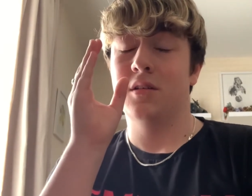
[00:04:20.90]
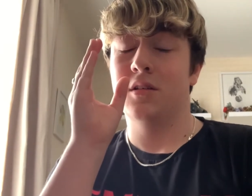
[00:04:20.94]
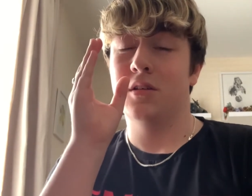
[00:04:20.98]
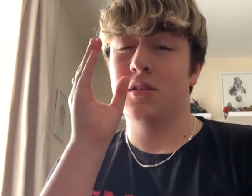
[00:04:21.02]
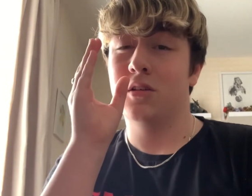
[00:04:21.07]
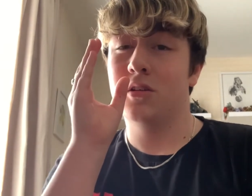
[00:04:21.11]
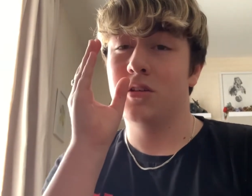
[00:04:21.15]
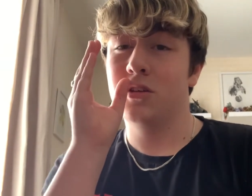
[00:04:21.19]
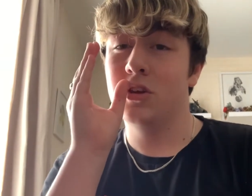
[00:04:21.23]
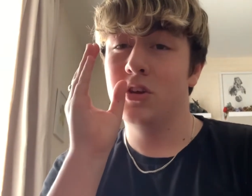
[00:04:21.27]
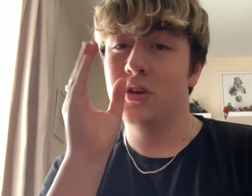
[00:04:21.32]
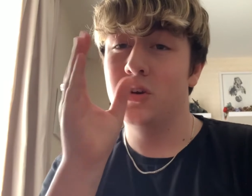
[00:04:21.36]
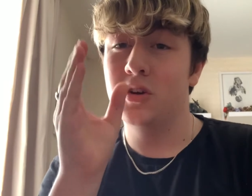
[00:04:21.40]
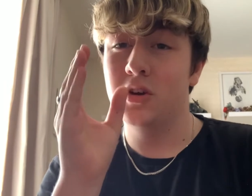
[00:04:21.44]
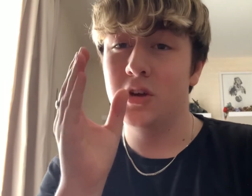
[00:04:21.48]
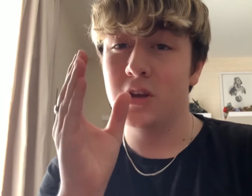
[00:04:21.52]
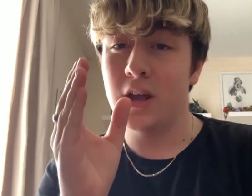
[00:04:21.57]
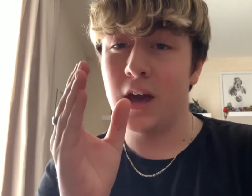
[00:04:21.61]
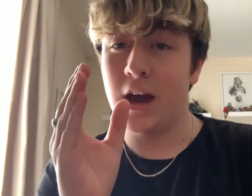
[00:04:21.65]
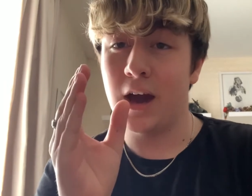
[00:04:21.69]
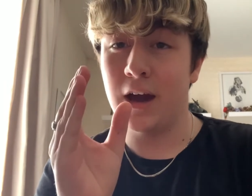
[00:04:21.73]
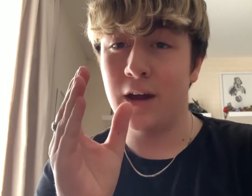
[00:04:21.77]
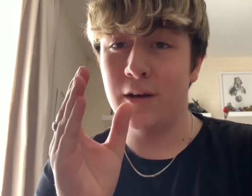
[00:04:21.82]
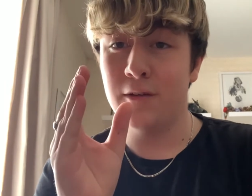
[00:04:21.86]
You can
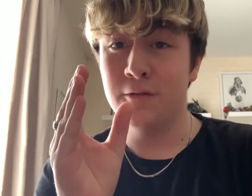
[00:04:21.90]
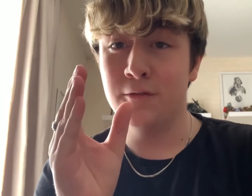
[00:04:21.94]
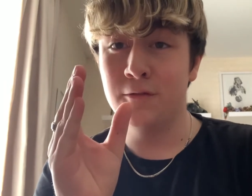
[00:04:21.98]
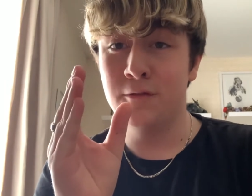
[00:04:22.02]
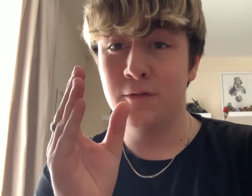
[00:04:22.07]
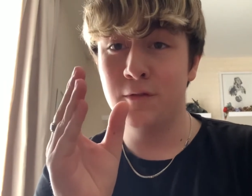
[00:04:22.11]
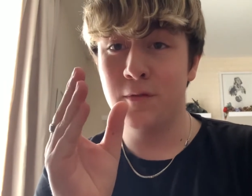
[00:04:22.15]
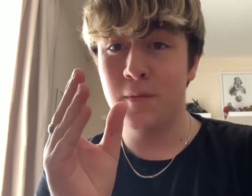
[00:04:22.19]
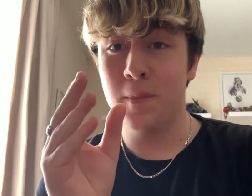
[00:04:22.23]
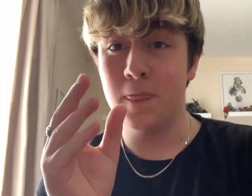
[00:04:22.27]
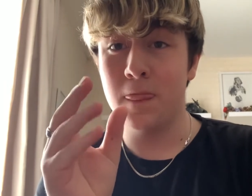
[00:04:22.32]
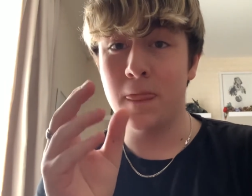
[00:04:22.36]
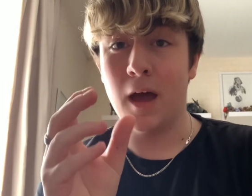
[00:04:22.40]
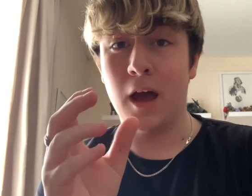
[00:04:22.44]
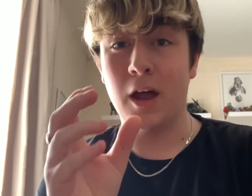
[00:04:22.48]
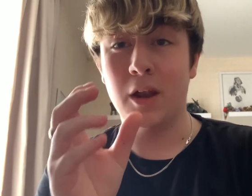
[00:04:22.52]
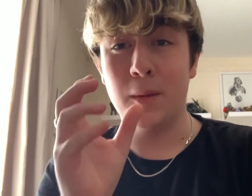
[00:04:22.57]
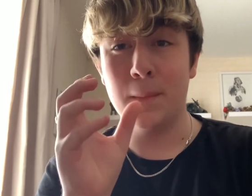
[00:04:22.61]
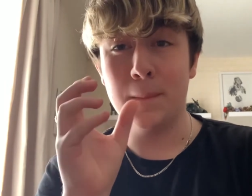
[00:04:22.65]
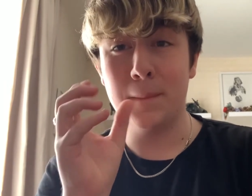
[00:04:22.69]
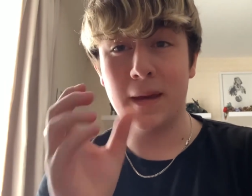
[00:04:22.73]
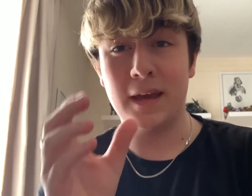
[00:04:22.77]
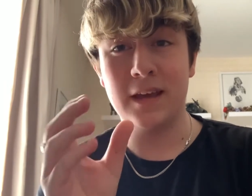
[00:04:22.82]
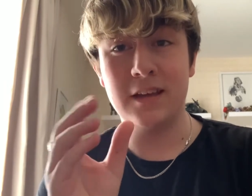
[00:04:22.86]
have an
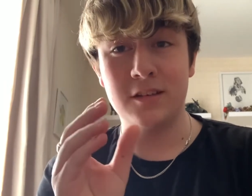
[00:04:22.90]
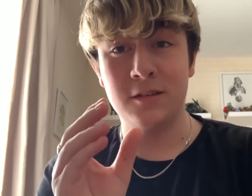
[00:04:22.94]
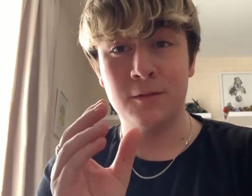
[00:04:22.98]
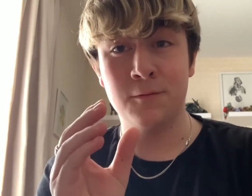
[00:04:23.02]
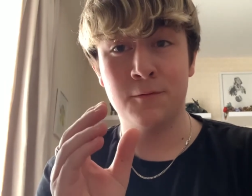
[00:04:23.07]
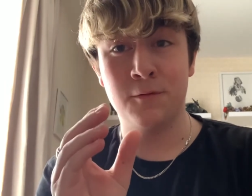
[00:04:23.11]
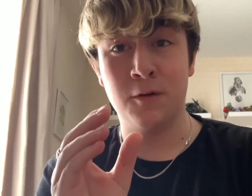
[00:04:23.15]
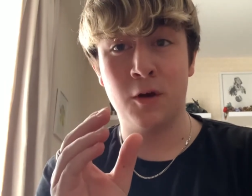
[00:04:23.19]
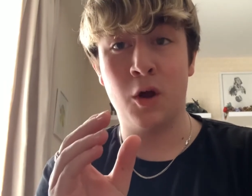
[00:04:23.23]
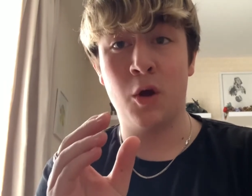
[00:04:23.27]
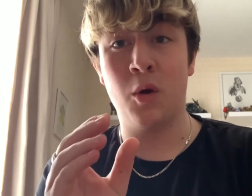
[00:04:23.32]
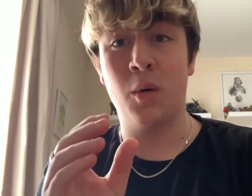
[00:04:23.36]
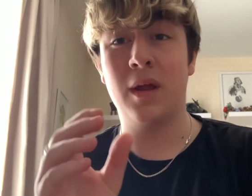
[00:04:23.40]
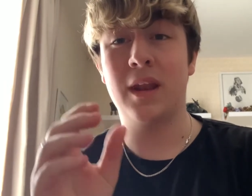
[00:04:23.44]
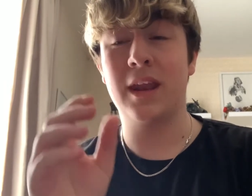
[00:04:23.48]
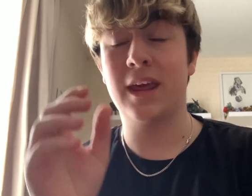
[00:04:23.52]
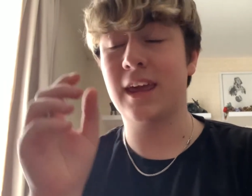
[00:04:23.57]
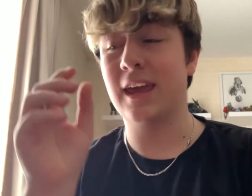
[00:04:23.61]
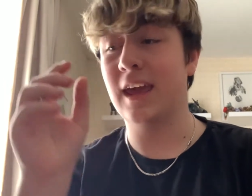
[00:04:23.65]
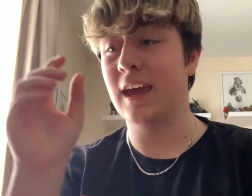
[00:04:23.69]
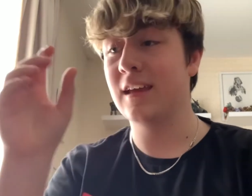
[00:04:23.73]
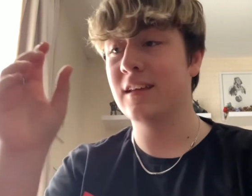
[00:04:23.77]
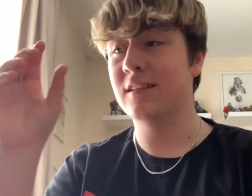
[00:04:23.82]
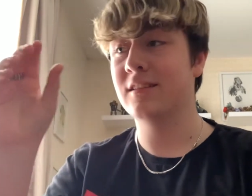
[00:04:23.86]
amazing photo and it
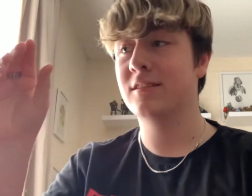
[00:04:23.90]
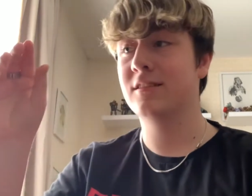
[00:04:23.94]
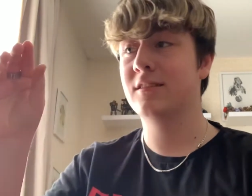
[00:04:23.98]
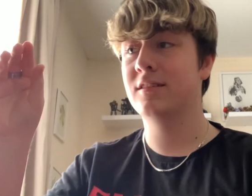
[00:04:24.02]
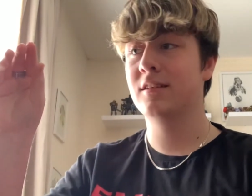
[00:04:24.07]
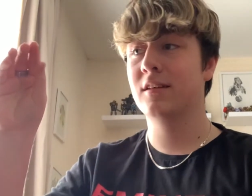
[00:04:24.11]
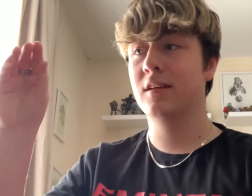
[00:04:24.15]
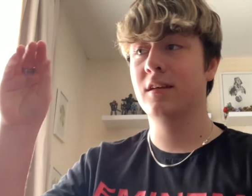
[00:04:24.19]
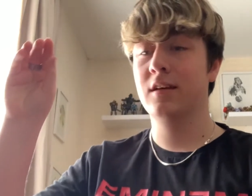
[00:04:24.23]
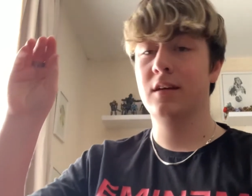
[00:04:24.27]
gets